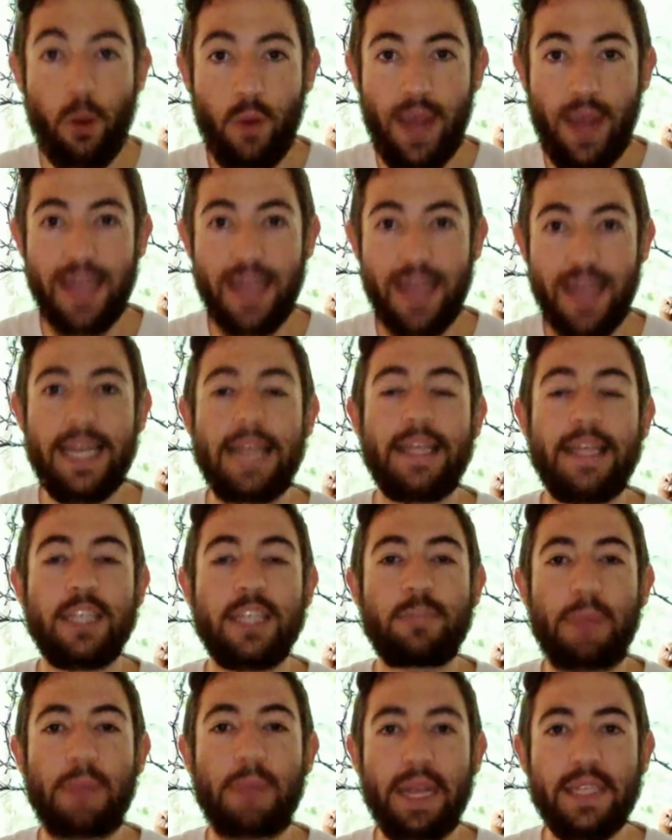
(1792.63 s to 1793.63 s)
way and take
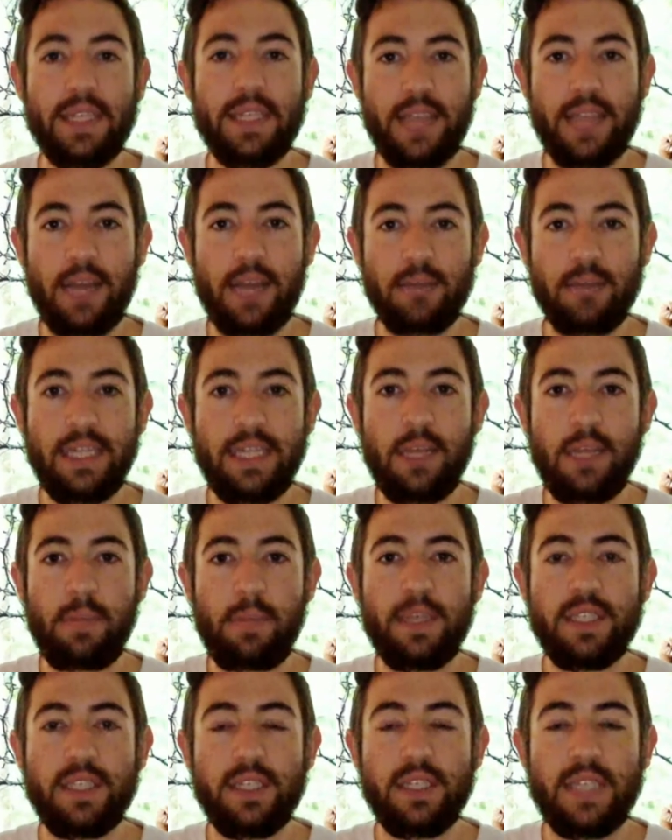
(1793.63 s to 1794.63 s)
these big steps in their
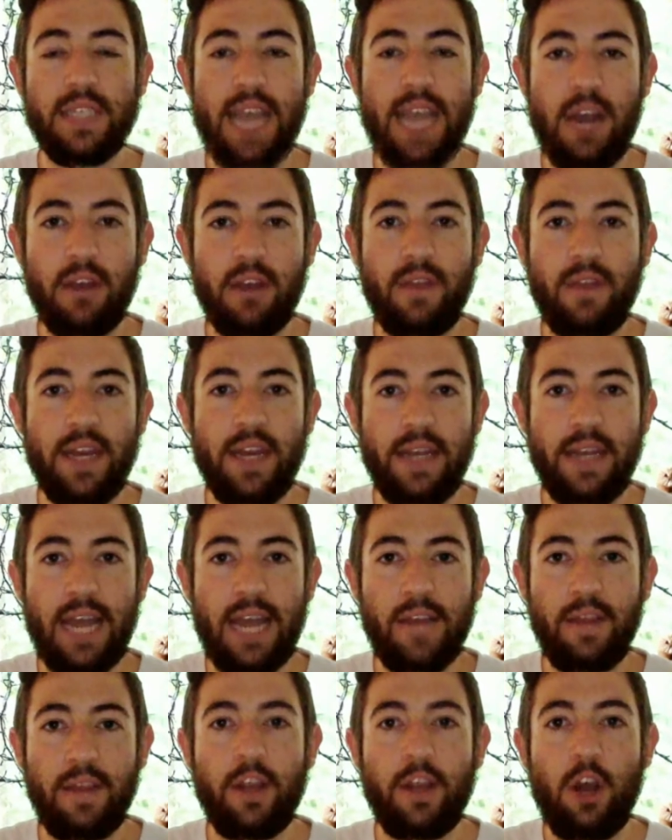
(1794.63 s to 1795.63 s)
business, how can
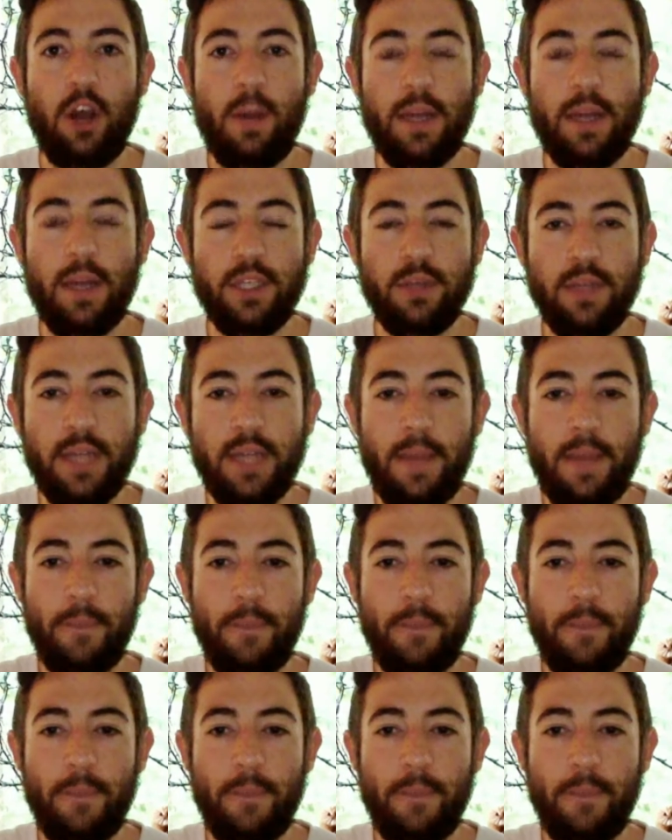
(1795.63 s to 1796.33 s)
they go about doing that?